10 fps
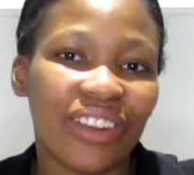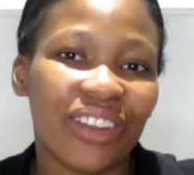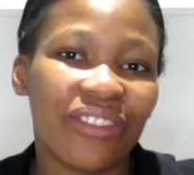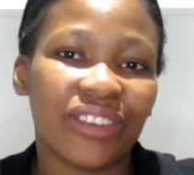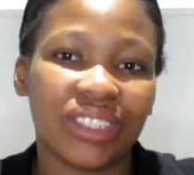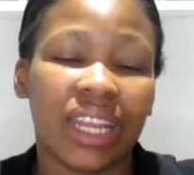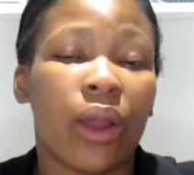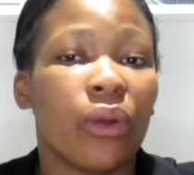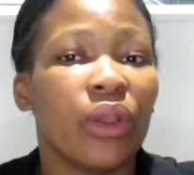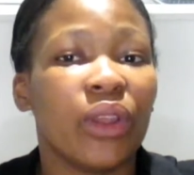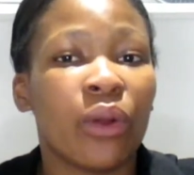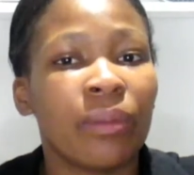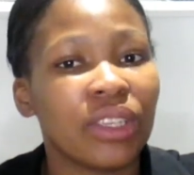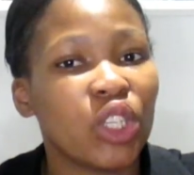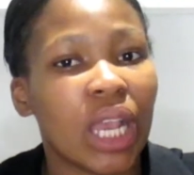video for today. I really
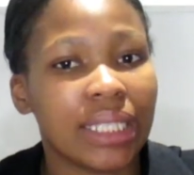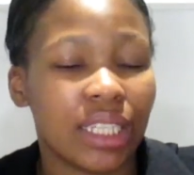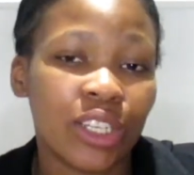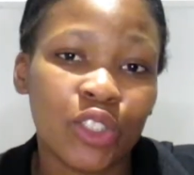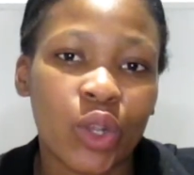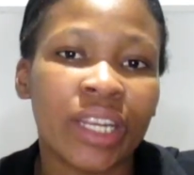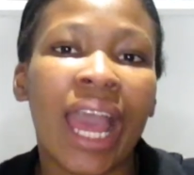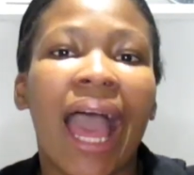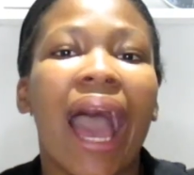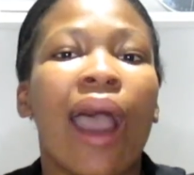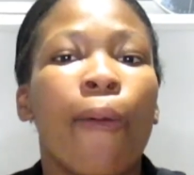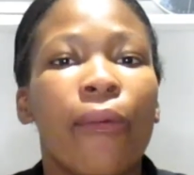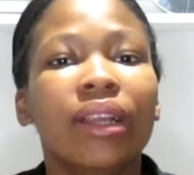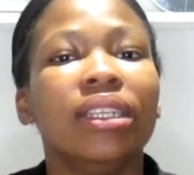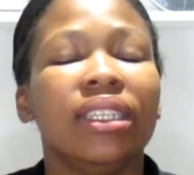hope that you guys did enjoy it. I
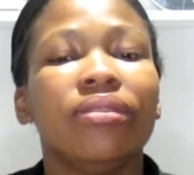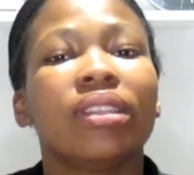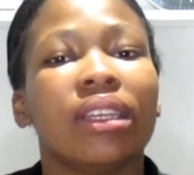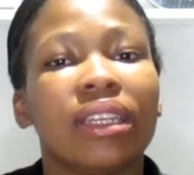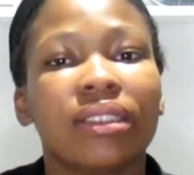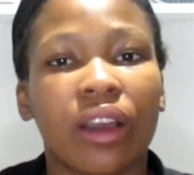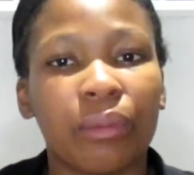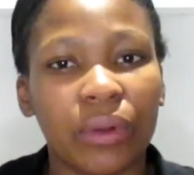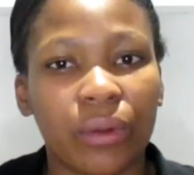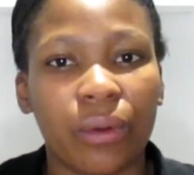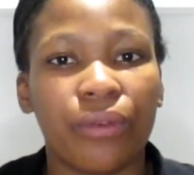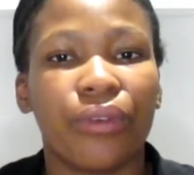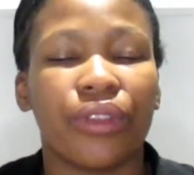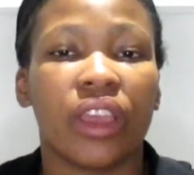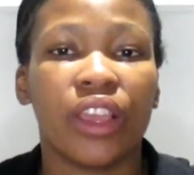will leave the link down below
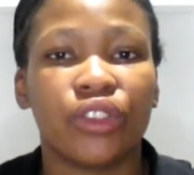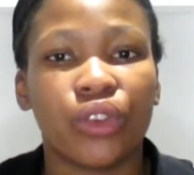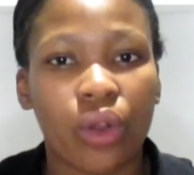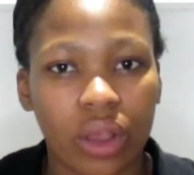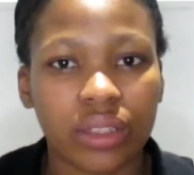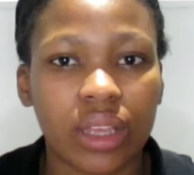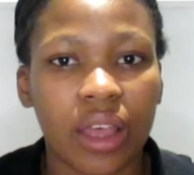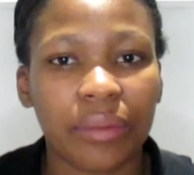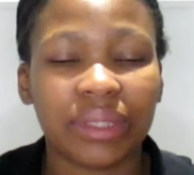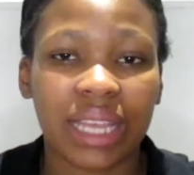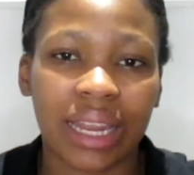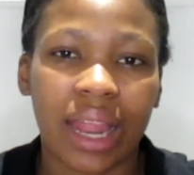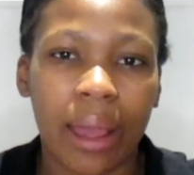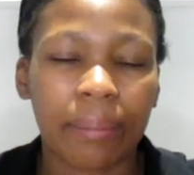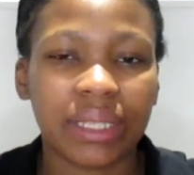for the Educourse
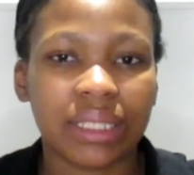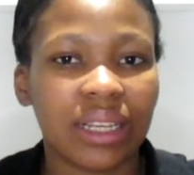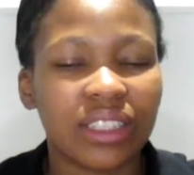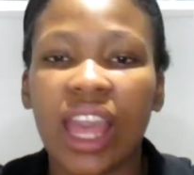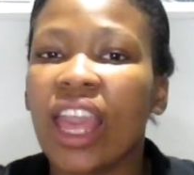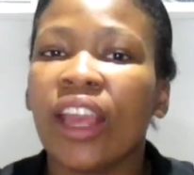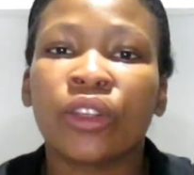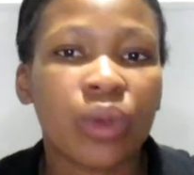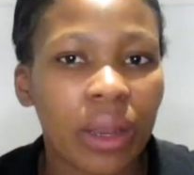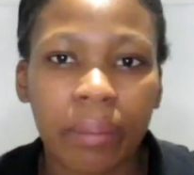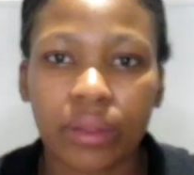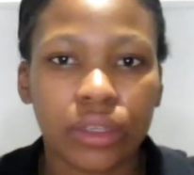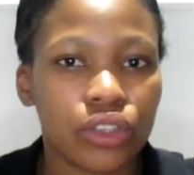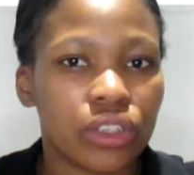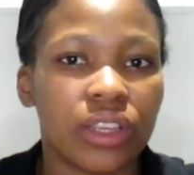sign up details. It is quite
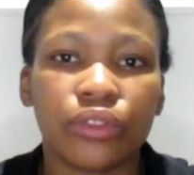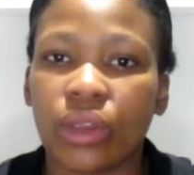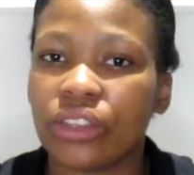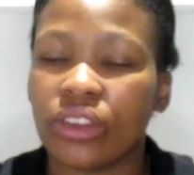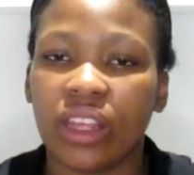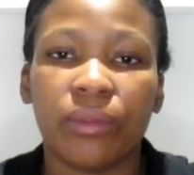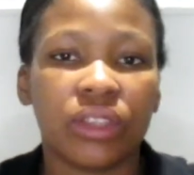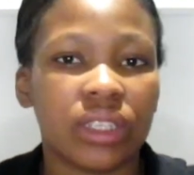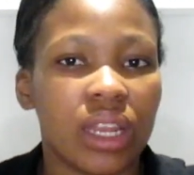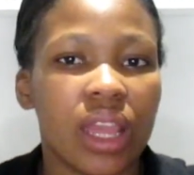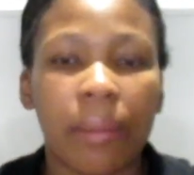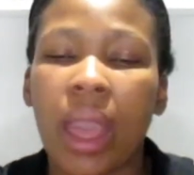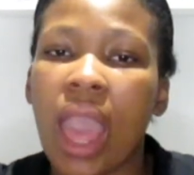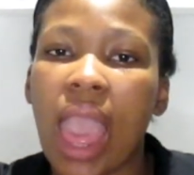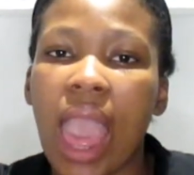basic. You just have to write your name, your
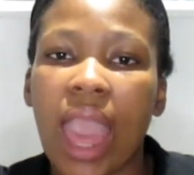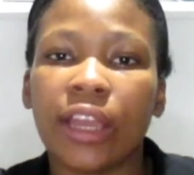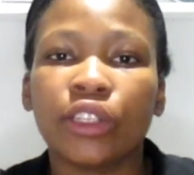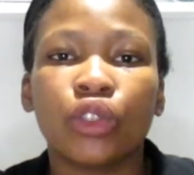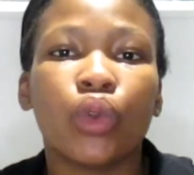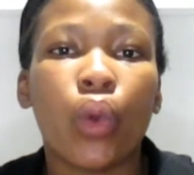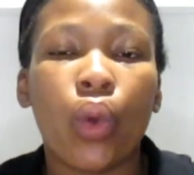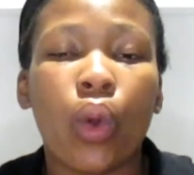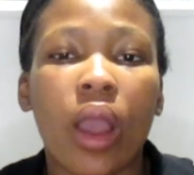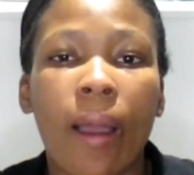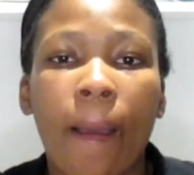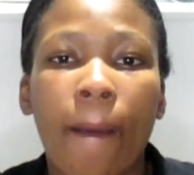surname, and your